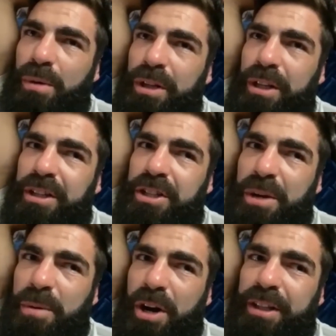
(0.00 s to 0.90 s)
Do you
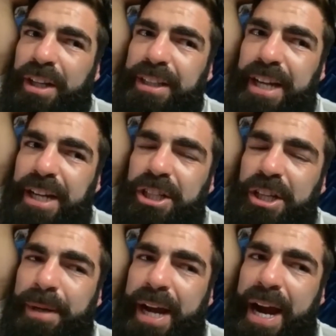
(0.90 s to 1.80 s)
know what? I think it's actually a
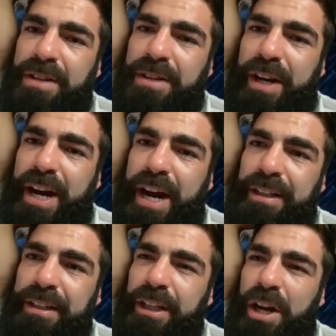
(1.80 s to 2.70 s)
big ask for Carl.
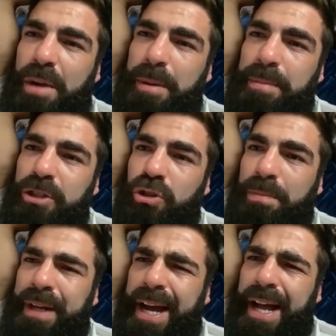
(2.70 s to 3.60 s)
I think a lot of people are
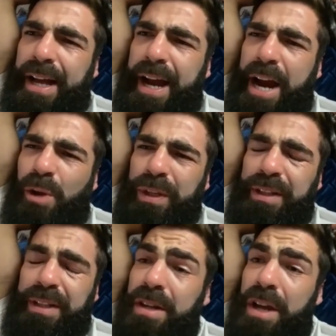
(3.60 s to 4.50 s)
jumping at, Carl win
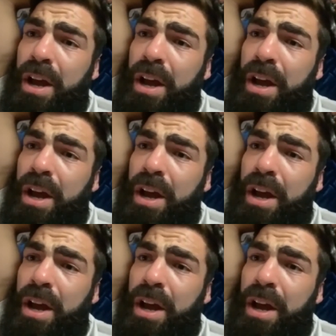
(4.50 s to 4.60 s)
this.